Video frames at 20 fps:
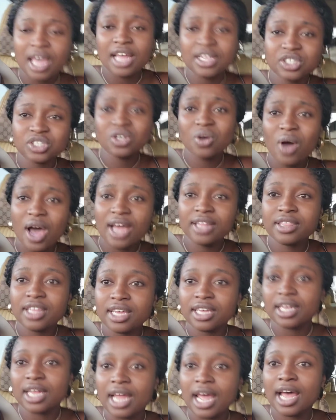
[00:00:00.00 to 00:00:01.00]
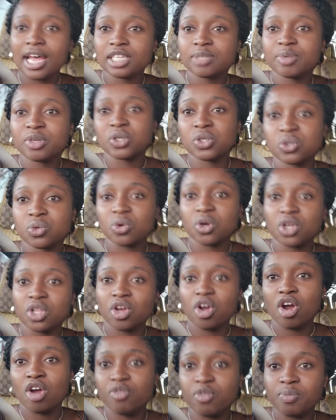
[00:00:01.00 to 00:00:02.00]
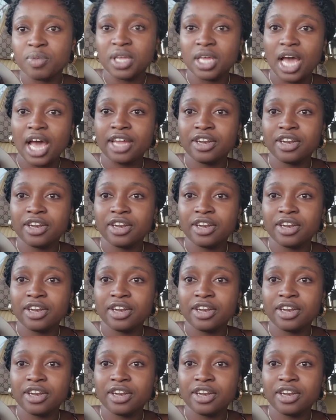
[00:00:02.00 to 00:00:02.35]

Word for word: and so I think it has been historically hard for me.